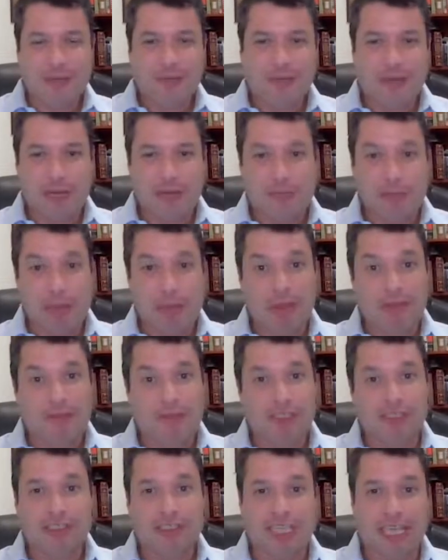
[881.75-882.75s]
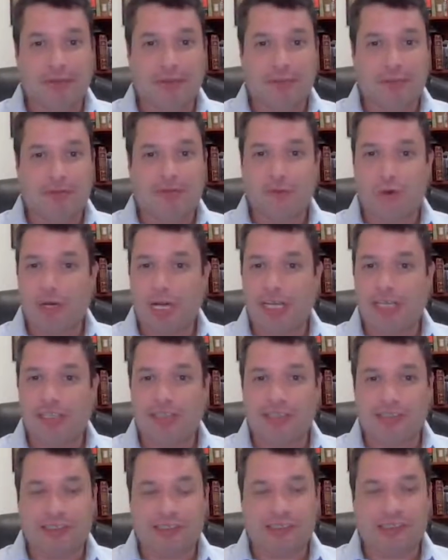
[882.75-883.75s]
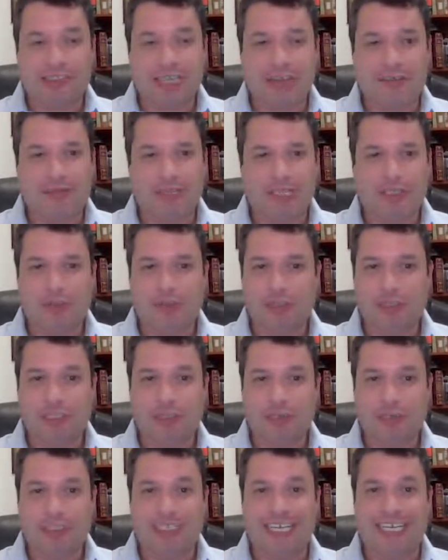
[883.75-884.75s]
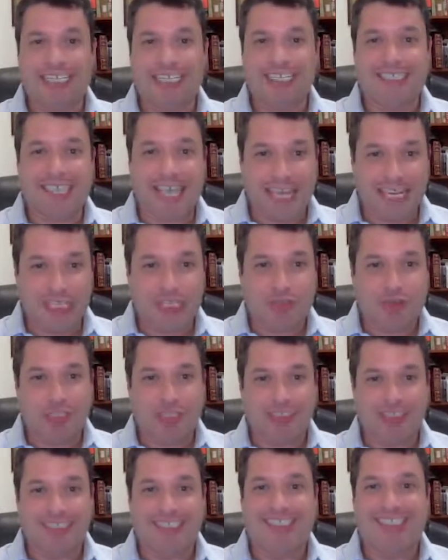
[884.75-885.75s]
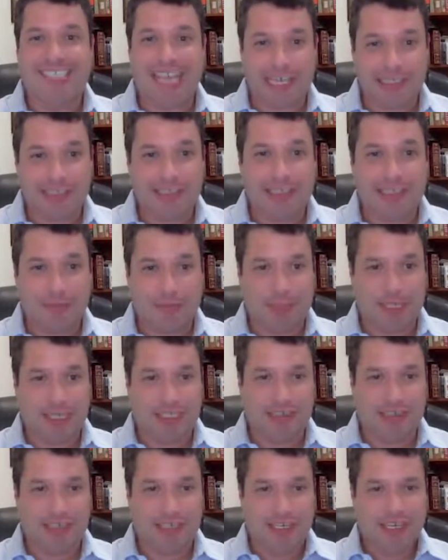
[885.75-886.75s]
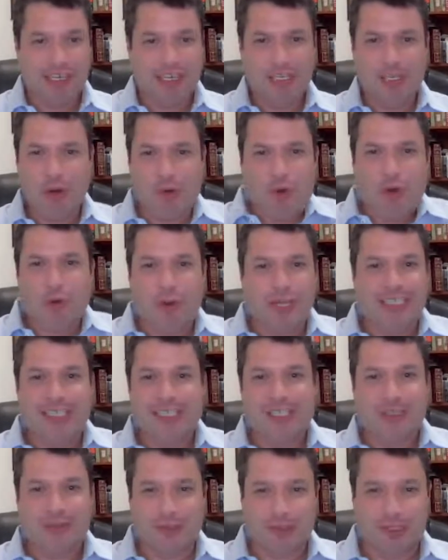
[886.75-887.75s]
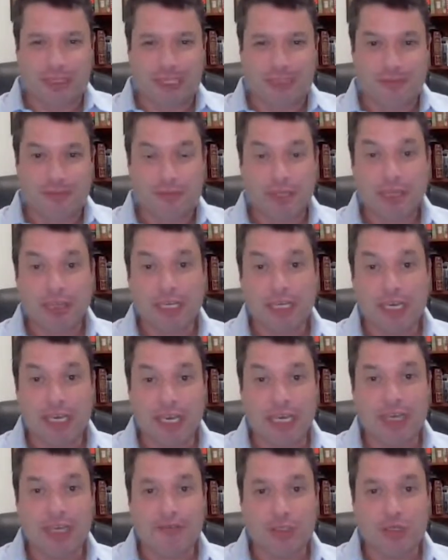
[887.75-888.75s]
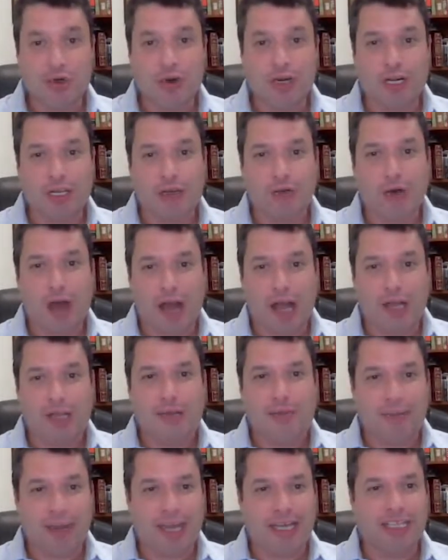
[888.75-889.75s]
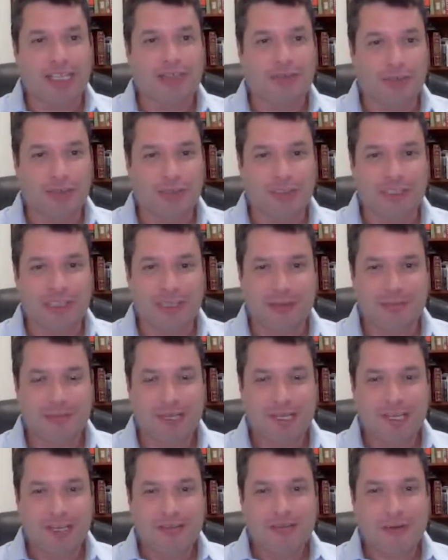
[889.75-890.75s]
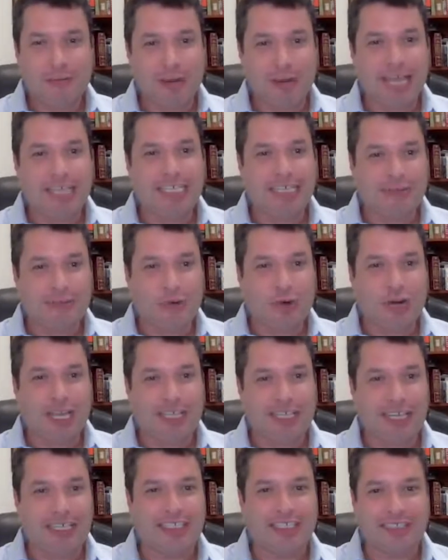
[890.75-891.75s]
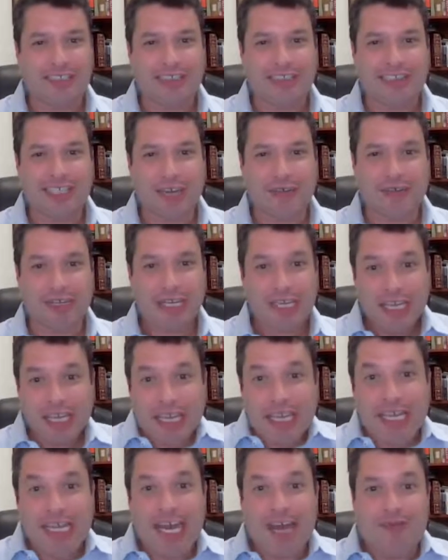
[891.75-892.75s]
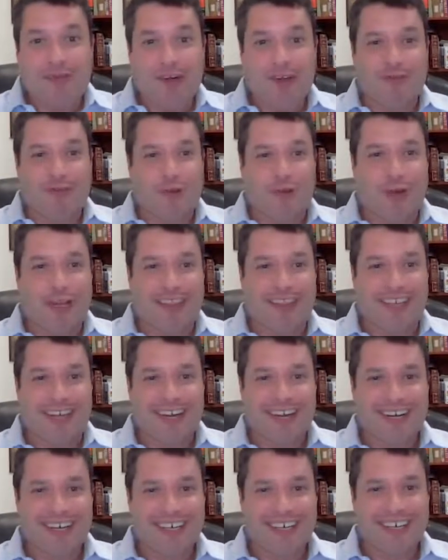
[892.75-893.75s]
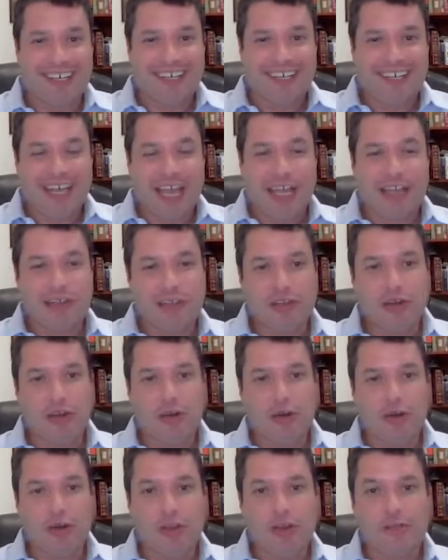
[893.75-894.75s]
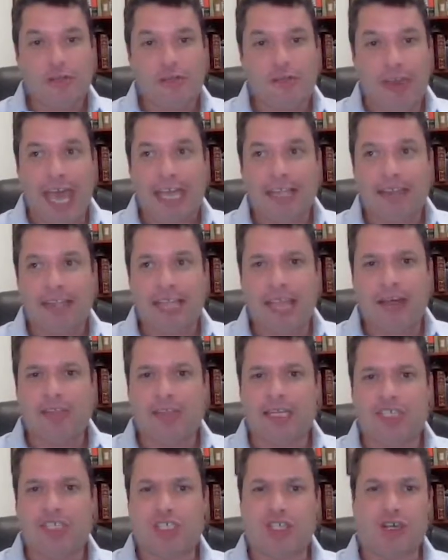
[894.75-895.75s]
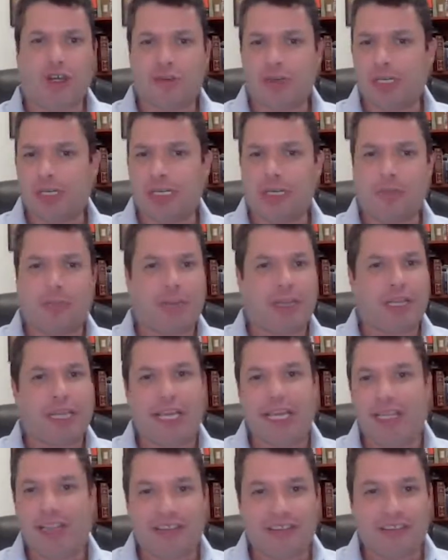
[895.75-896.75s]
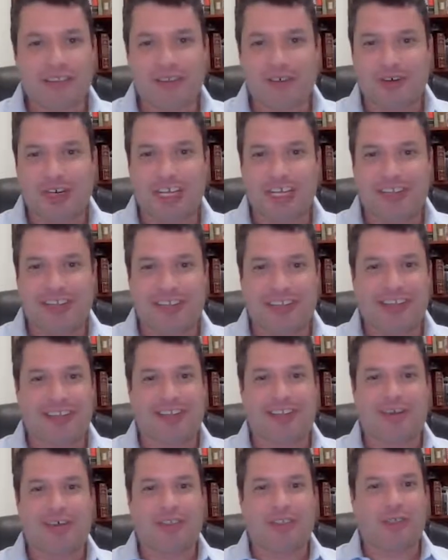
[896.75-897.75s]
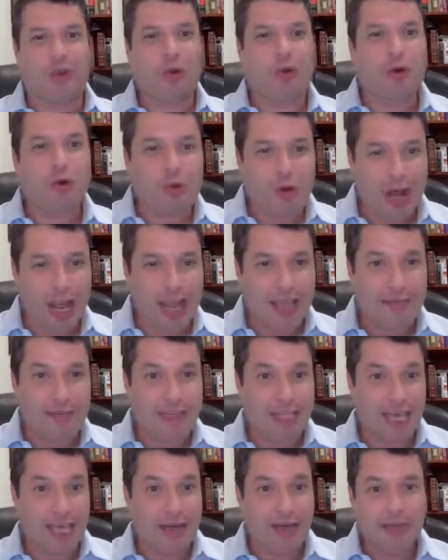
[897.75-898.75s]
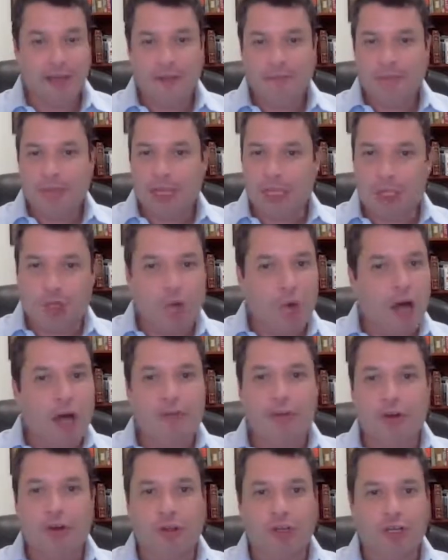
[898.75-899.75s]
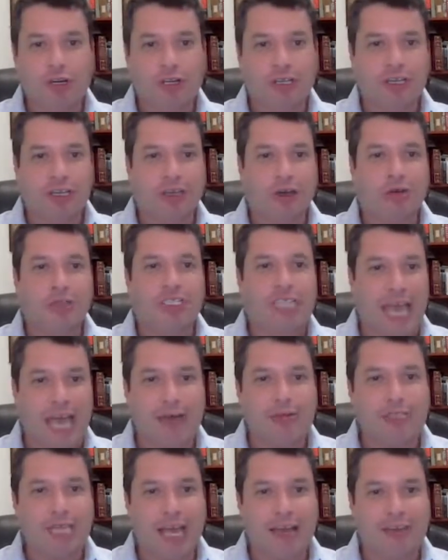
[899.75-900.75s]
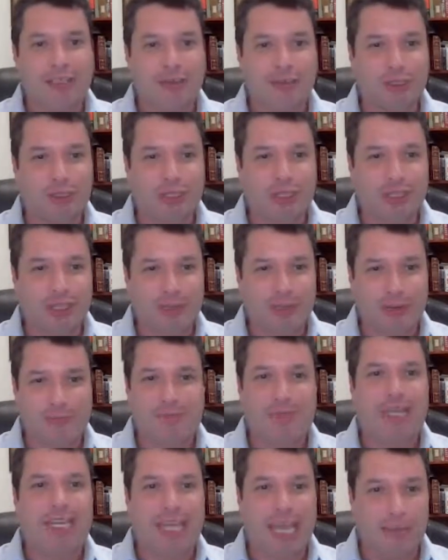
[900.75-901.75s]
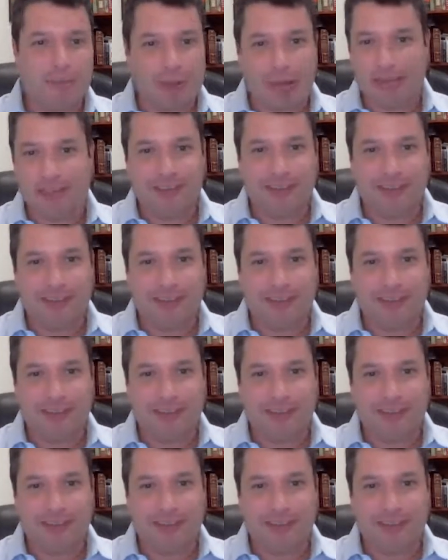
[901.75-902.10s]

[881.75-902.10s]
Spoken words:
But people have to understand that before 1967, Jerusalem was a dangerous, desolate place. No one went to Jerusalem. The king of Jordan, who occupied Jerusalem from 1948 to 1967, he never even went there. And so the fact now that children can play in the streets and that there's no crime and that a 12-year-old girl could go downtown Jerusalem at midnight by